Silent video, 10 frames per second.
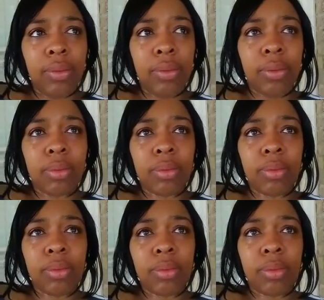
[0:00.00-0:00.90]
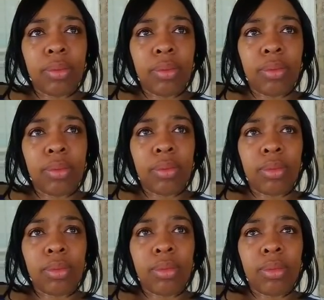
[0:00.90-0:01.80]

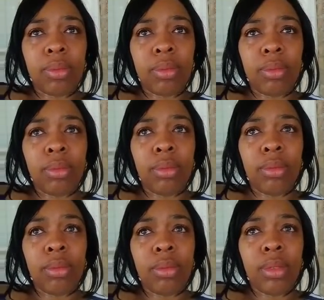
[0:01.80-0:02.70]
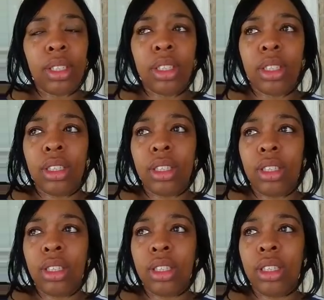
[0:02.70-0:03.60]

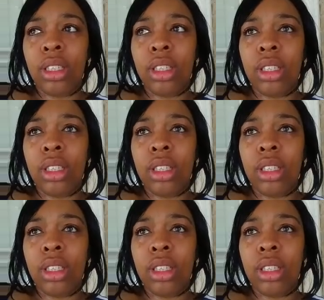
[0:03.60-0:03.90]
No one is speaking in this clip.